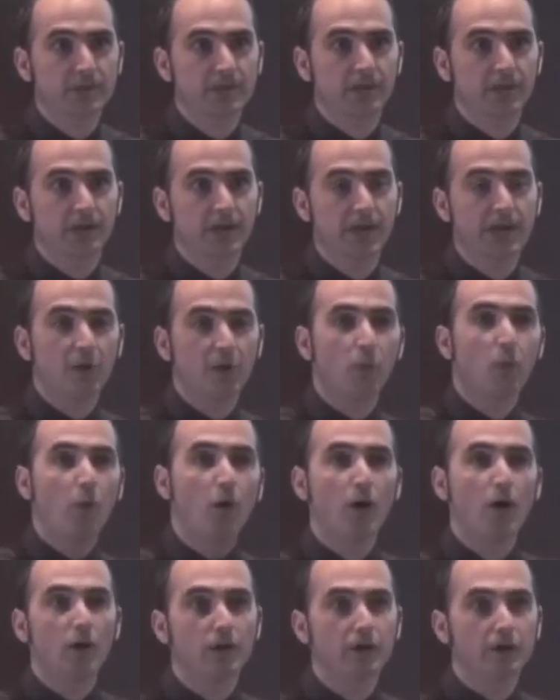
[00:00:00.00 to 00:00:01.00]
uh, at a
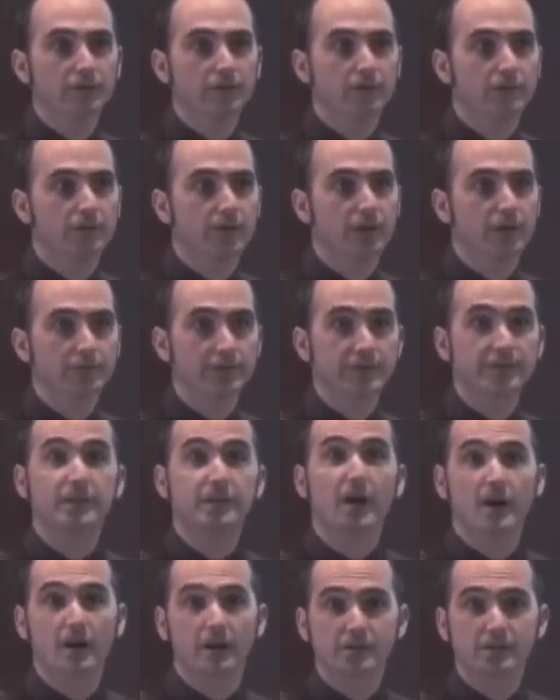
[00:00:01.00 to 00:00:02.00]
wall of, of
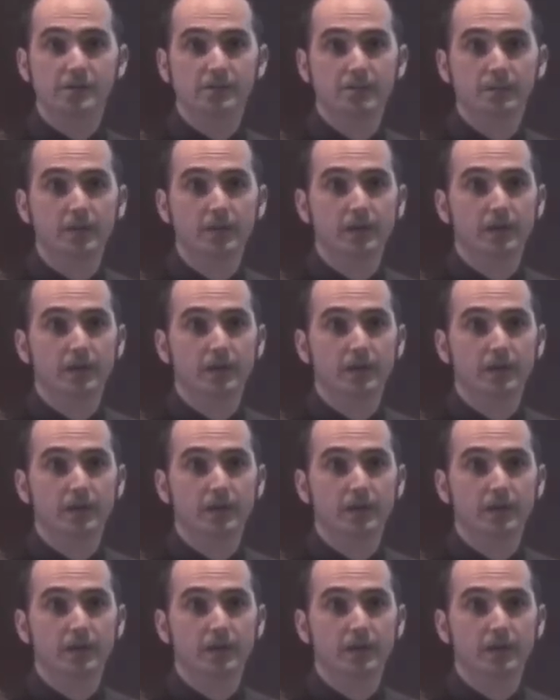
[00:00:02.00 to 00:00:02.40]
stocks